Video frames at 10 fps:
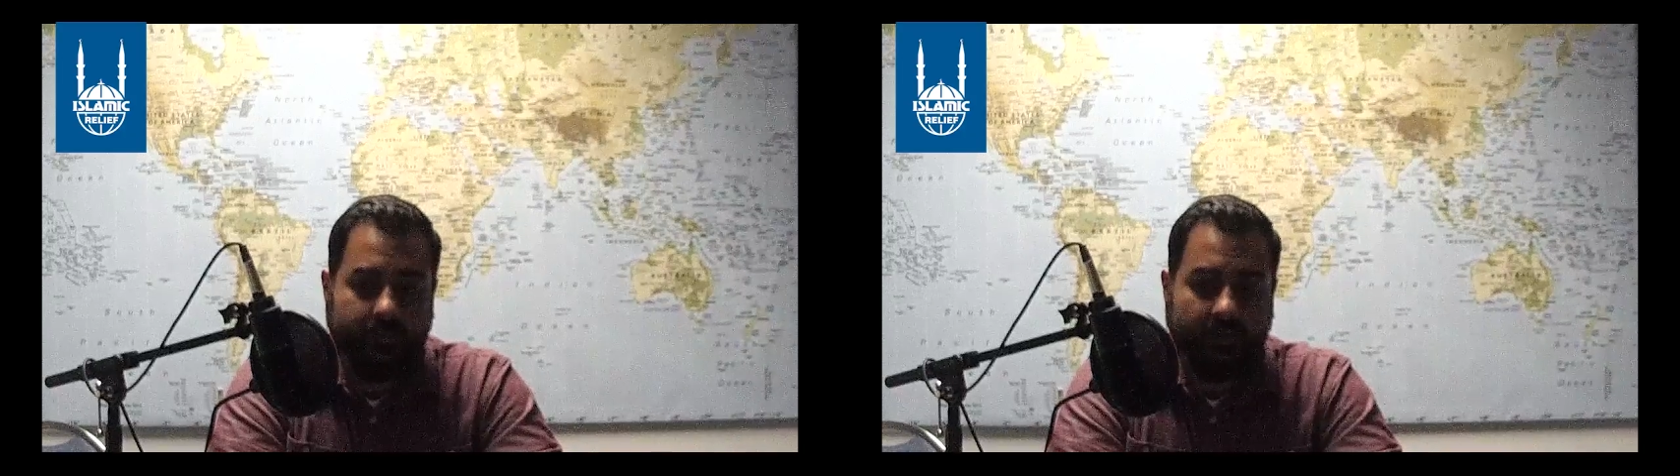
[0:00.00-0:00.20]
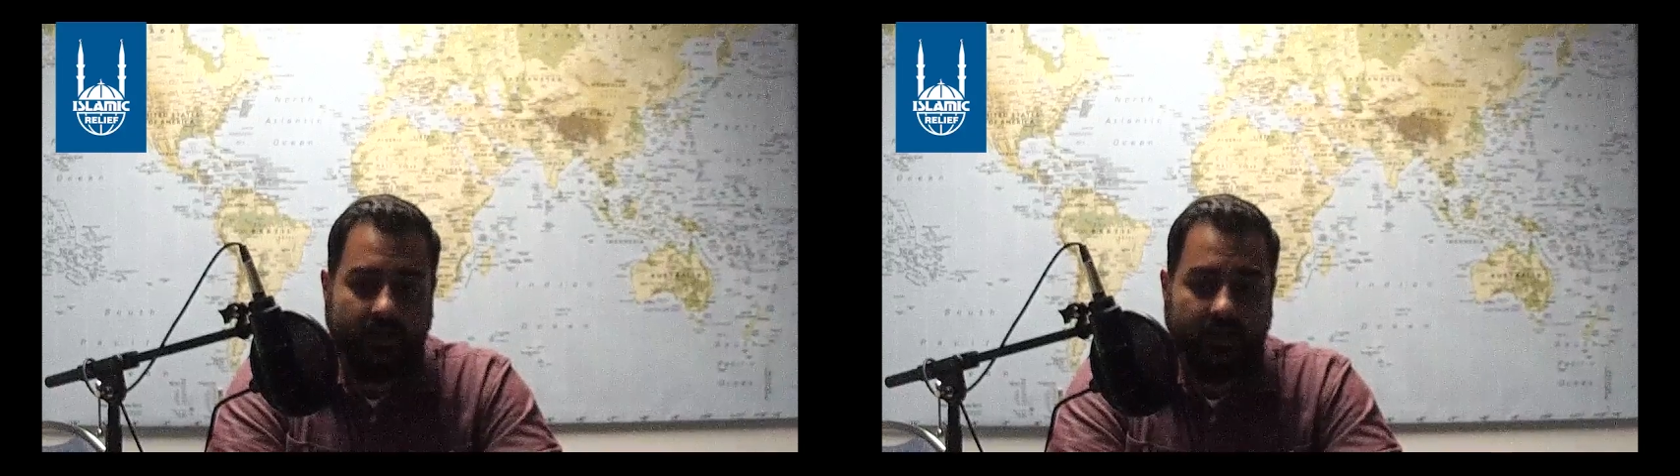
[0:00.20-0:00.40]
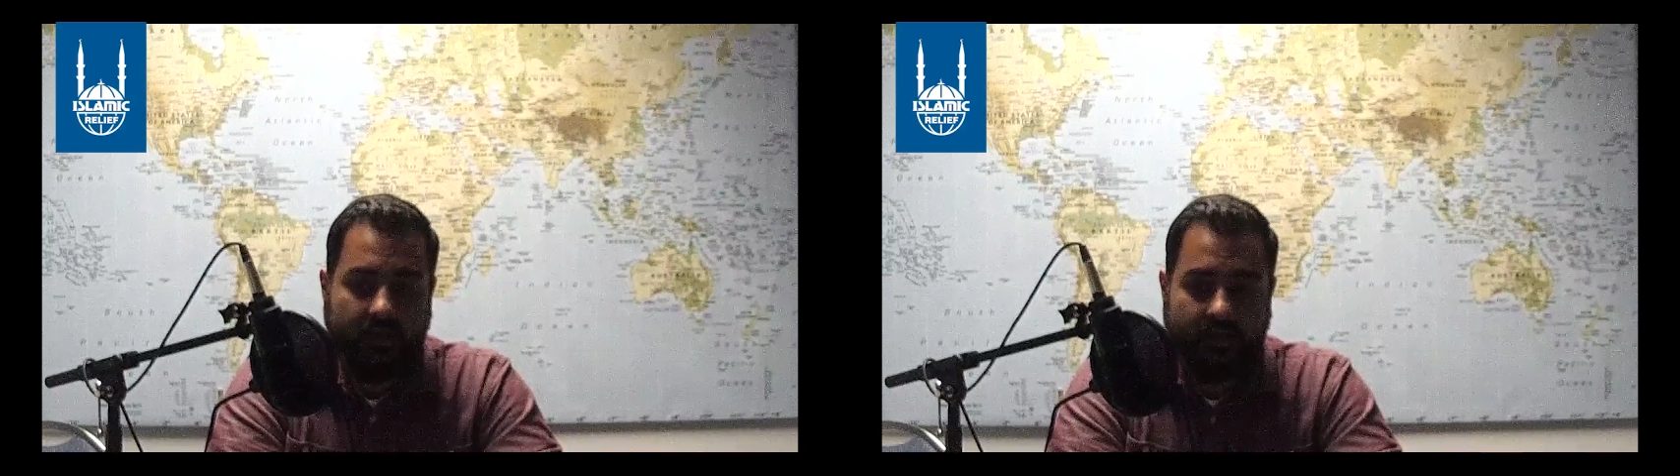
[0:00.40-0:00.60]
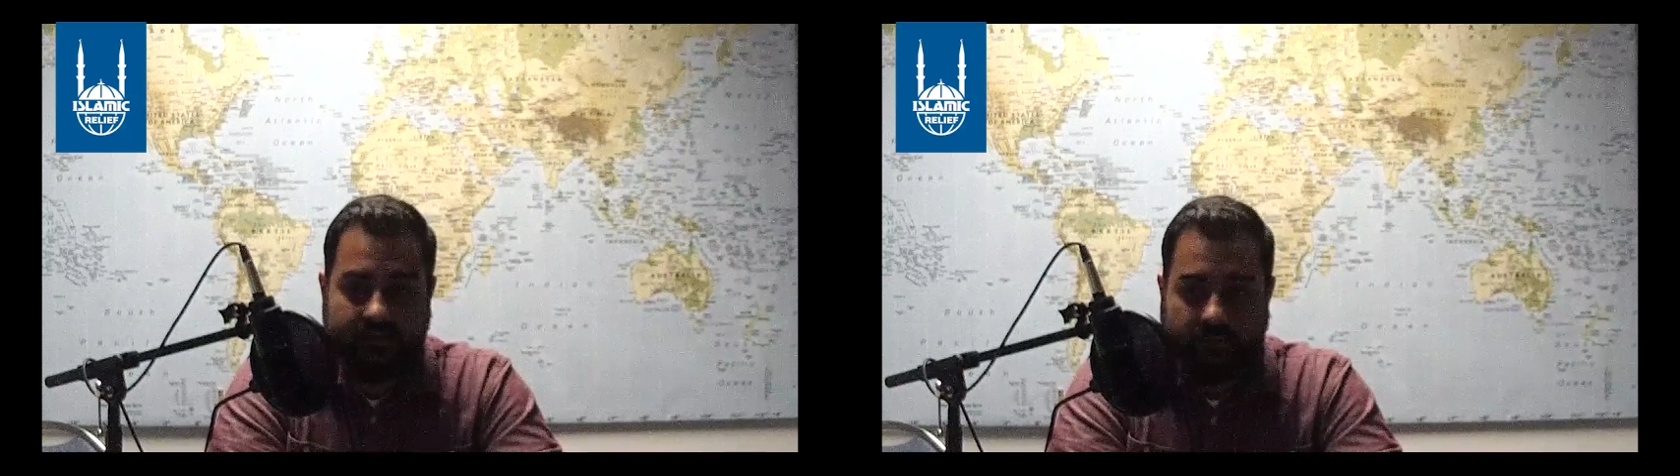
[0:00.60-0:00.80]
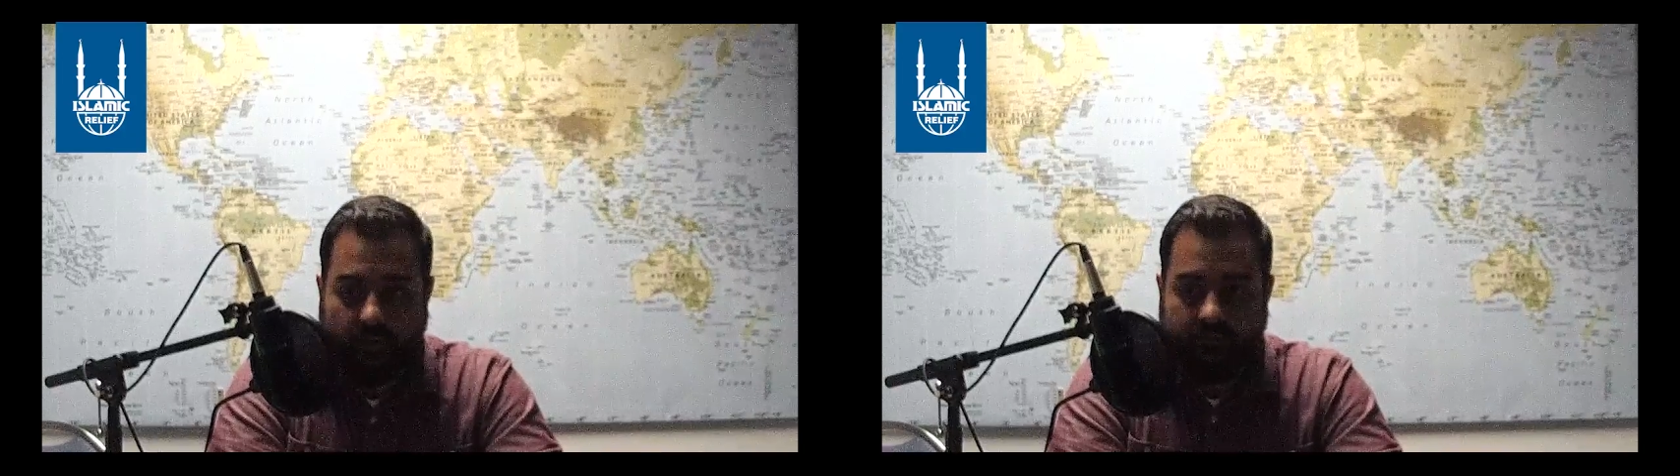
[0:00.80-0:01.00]
but I,
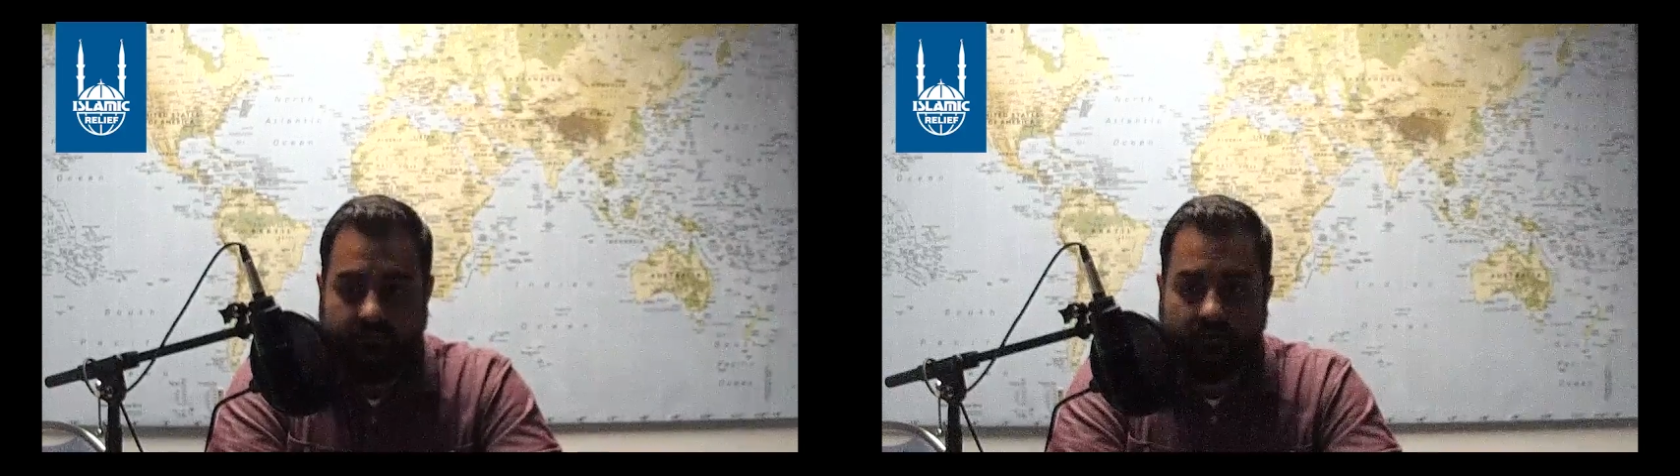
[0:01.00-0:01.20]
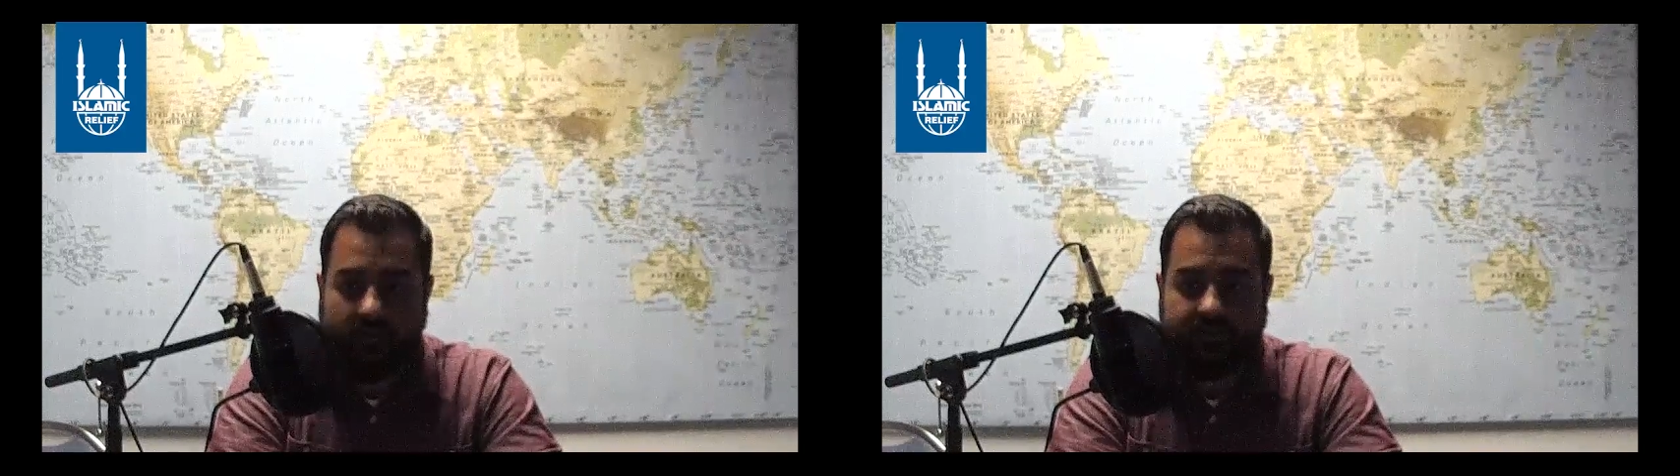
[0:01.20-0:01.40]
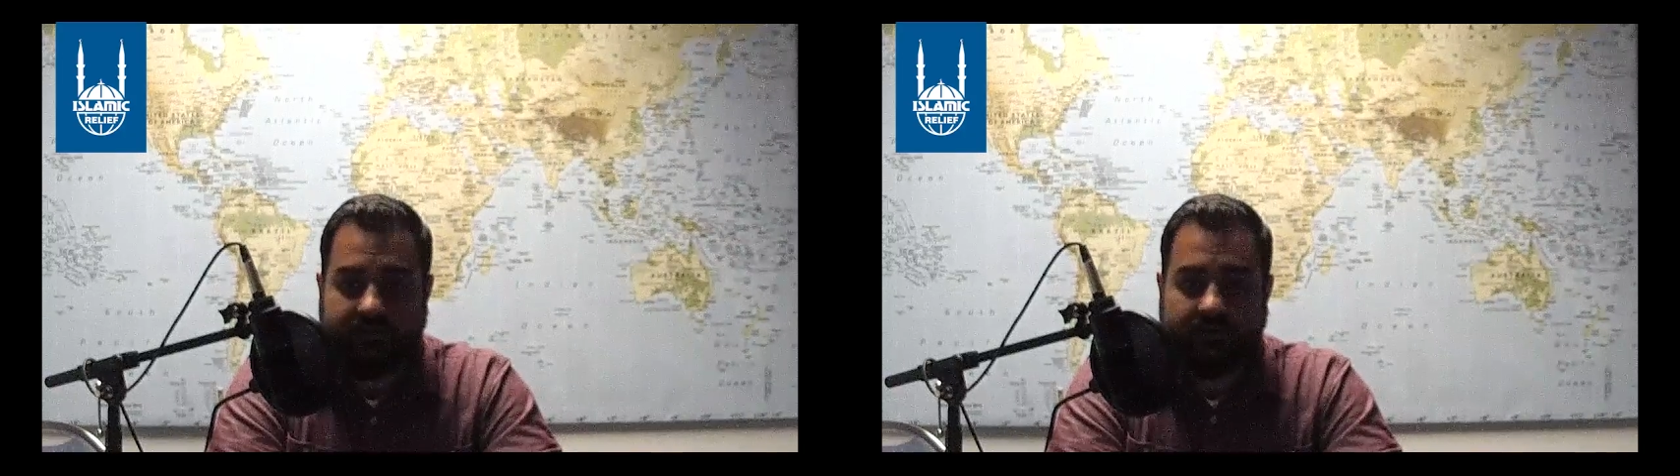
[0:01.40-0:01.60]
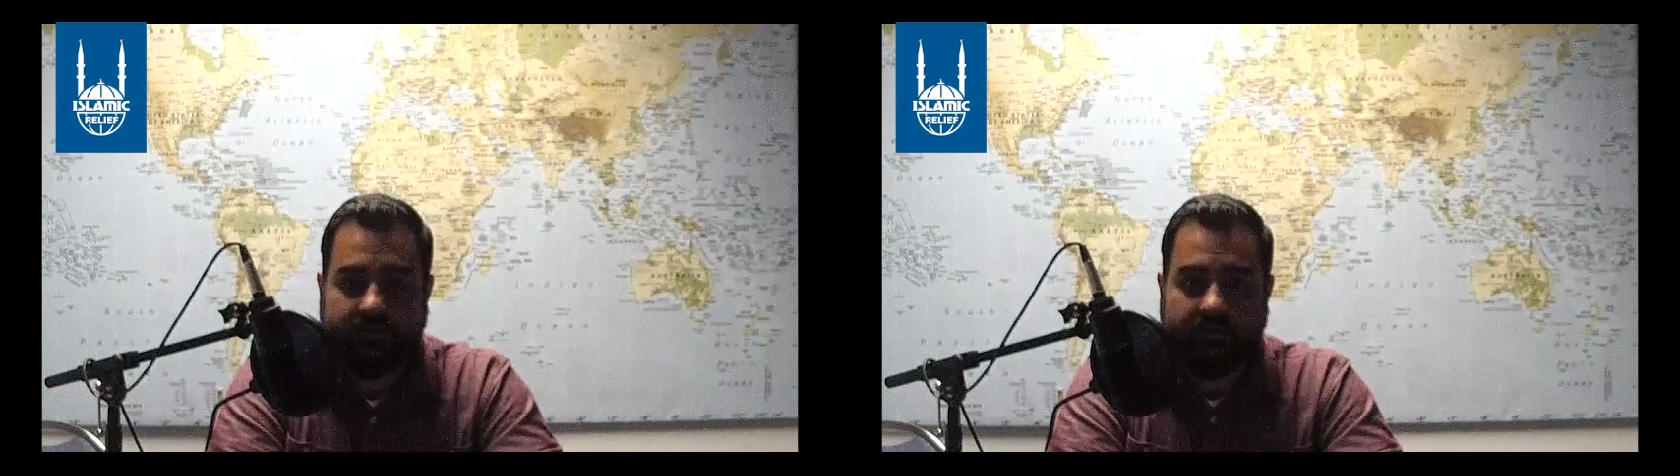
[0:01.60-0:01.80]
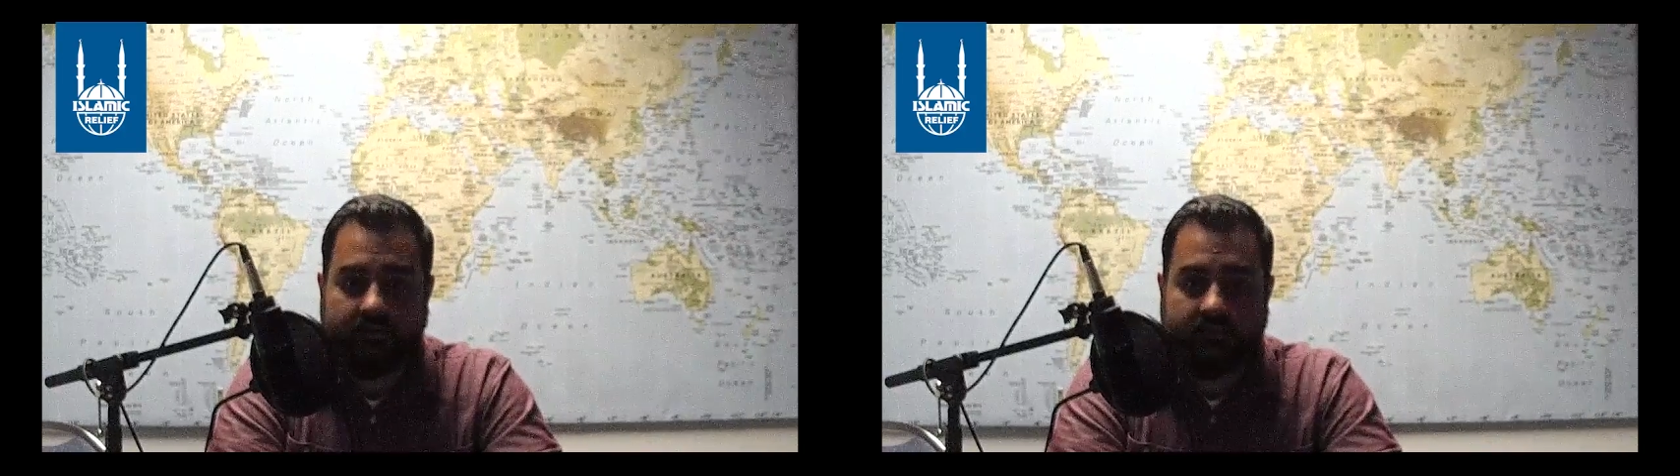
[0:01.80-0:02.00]
it's important for us
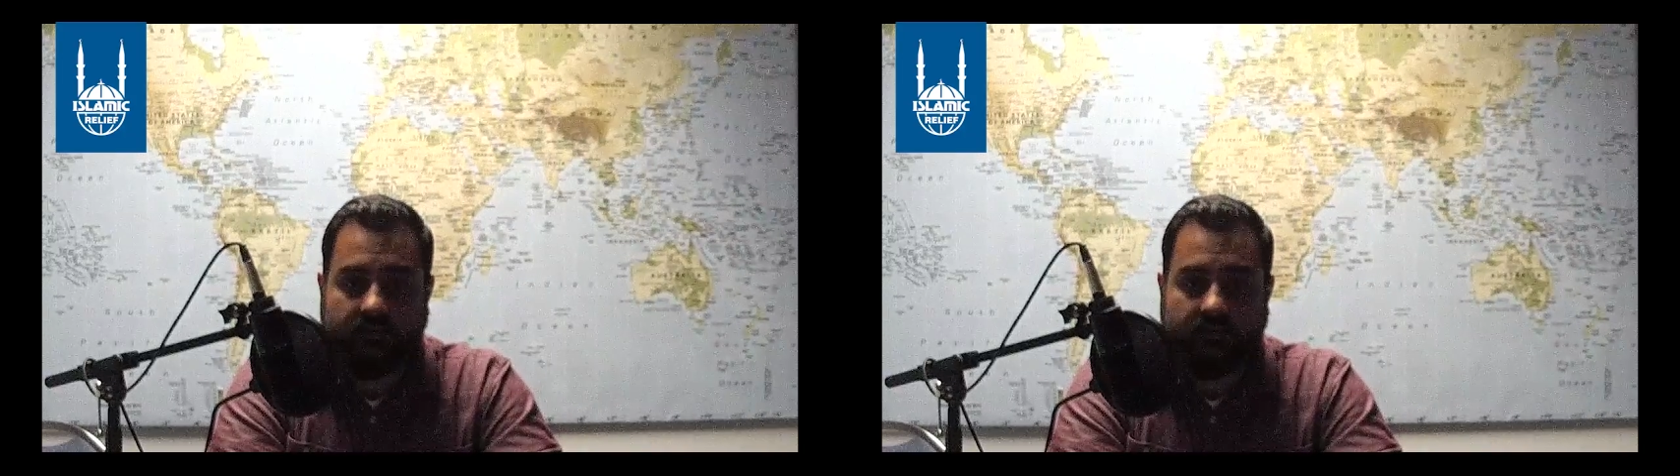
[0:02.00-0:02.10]
to,